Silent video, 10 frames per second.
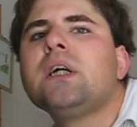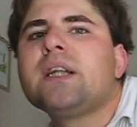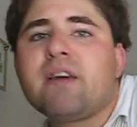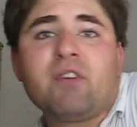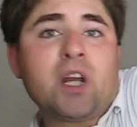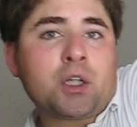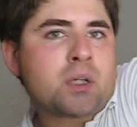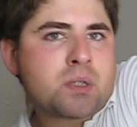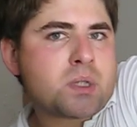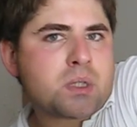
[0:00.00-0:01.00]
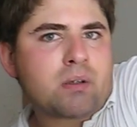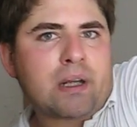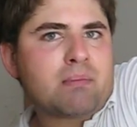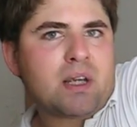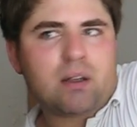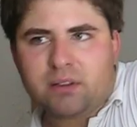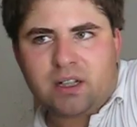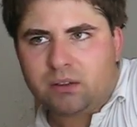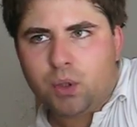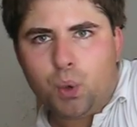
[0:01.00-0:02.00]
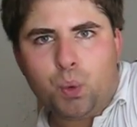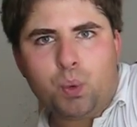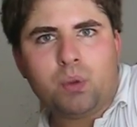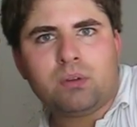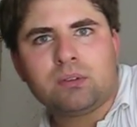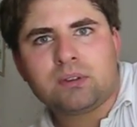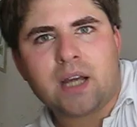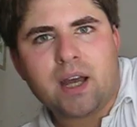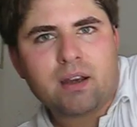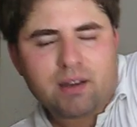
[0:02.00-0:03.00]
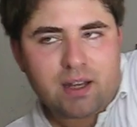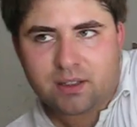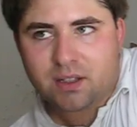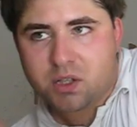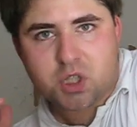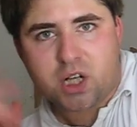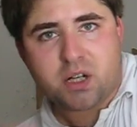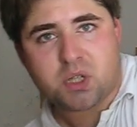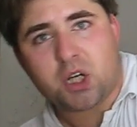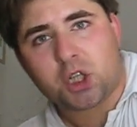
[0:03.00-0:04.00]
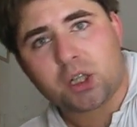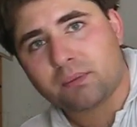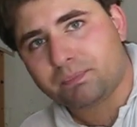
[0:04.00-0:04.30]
definitions can be done at initialization.